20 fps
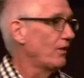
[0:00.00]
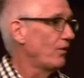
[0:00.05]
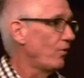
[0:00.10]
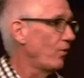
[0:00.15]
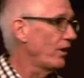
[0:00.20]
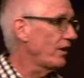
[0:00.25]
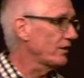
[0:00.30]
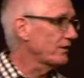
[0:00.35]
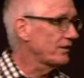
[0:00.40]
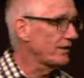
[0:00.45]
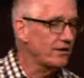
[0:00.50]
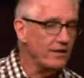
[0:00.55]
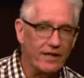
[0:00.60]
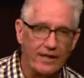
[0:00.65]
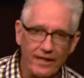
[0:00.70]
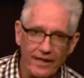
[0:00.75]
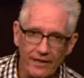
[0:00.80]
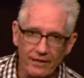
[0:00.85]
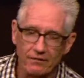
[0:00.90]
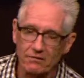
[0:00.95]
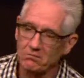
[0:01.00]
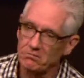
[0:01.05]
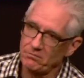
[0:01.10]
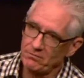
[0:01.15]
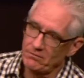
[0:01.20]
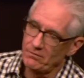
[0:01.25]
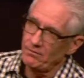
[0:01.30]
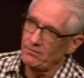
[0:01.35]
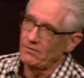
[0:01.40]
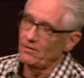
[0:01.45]
Well, today
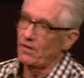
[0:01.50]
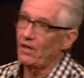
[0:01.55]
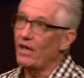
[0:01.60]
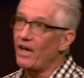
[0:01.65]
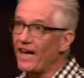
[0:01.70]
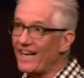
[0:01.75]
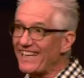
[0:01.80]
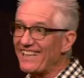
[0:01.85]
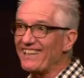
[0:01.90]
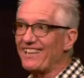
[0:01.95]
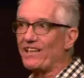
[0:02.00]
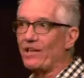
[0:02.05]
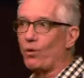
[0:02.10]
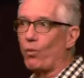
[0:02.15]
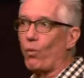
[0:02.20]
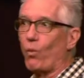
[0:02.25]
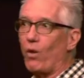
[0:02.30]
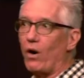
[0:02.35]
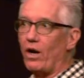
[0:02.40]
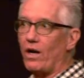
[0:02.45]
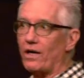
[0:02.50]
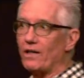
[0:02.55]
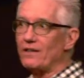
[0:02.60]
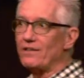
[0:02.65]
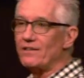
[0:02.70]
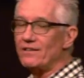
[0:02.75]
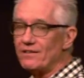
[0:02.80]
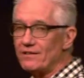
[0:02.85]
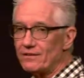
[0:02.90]
I can think of one